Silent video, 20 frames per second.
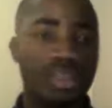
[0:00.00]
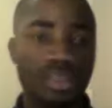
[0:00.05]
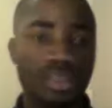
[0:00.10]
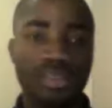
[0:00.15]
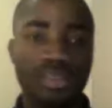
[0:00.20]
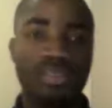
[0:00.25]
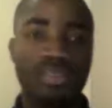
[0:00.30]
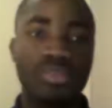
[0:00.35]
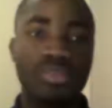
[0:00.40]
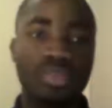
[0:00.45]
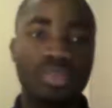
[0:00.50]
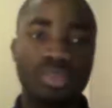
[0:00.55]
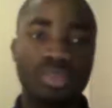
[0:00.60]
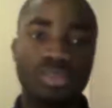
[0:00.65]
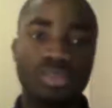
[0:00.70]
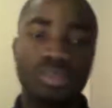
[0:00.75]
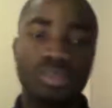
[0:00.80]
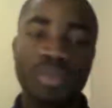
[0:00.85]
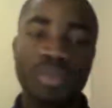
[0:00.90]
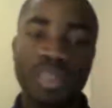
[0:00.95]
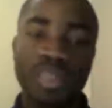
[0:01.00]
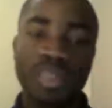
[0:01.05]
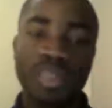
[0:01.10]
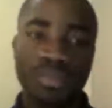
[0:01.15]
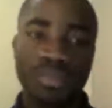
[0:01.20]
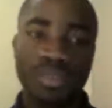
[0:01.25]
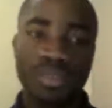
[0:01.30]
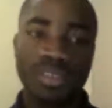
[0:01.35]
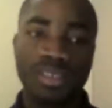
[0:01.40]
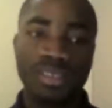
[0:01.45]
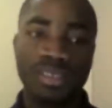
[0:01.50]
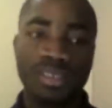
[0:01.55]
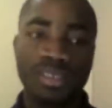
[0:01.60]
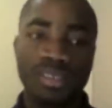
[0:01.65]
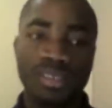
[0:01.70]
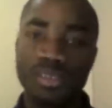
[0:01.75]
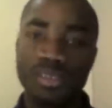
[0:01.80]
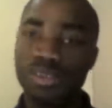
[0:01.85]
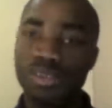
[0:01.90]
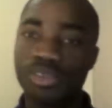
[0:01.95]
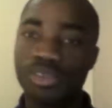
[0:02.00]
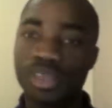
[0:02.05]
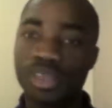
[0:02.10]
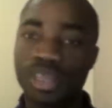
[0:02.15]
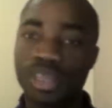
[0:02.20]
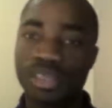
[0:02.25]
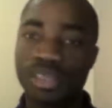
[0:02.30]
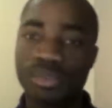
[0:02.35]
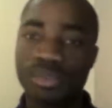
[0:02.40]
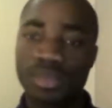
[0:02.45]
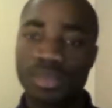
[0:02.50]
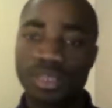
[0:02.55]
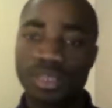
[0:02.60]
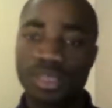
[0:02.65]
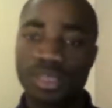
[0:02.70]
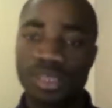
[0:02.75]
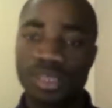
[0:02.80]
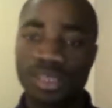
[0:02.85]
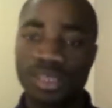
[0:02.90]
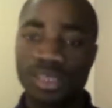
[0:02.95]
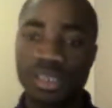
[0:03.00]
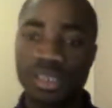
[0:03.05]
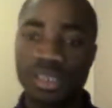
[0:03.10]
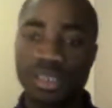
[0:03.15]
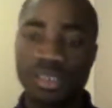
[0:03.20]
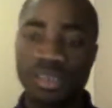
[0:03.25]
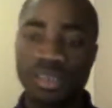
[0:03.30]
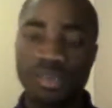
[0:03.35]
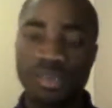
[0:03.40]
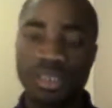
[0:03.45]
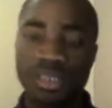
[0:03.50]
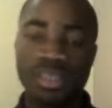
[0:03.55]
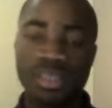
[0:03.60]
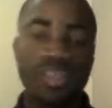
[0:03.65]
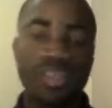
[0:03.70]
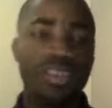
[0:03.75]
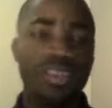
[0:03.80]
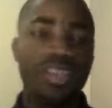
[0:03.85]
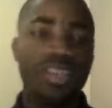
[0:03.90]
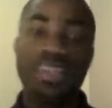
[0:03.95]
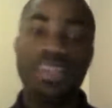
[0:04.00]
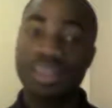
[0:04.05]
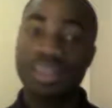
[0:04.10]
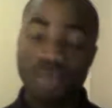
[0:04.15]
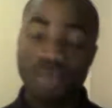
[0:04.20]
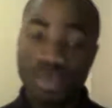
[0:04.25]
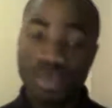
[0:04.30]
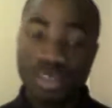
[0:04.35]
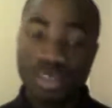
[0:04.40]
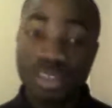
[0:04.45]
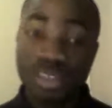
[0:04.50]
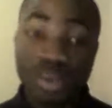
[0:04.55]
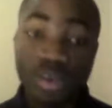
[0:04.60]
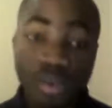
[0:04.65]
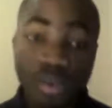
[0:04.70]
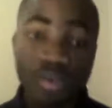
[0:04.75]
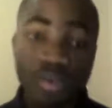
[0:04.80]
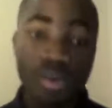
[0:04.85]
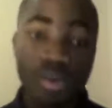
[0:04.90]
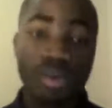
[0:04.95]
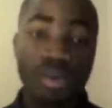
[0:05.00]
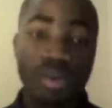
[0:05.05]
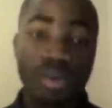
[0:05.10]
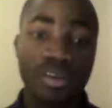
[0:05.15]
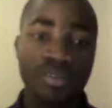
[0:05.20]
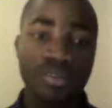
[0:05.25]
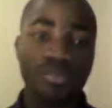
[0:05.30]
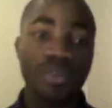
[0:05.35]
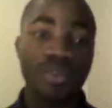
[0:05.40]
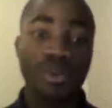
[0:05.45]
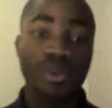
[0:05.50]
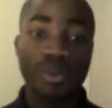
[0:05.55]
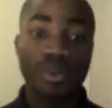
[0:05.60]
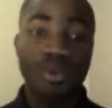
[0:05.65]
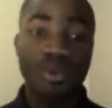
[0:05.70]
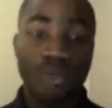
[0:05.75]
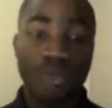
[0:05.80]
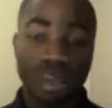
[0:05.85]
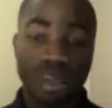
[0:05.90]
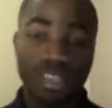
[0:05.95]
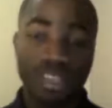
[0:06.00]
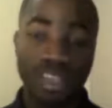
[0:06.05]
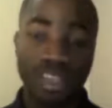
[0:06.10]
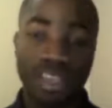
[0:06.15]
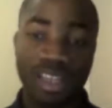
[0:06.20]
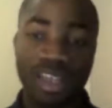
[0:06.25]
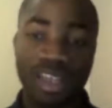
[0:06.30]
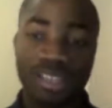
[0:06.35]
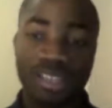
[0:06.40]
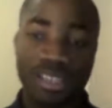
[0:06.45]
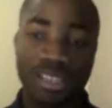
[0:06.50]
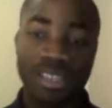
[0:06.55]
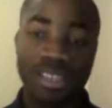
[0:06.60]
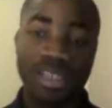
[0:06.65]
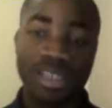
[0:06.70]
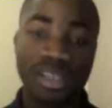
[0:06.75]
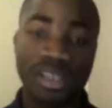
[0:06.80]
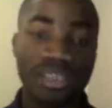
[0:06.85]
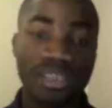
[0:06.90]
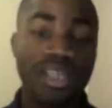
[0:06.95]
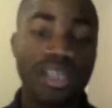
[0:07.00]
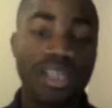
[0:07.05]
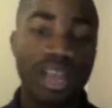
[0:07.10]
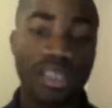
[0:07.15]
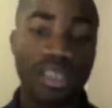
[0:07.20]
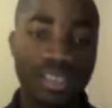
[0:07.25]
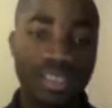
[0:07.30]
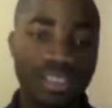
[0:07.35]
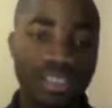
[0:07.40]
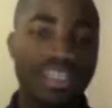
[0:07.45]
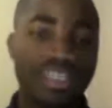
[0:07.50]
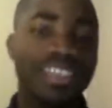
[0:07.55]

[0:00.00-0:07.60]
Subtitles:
You go to many embassies, you go to the Dutch embassy in Germany, and the whole thing, the whole block, the whole architecture is glass.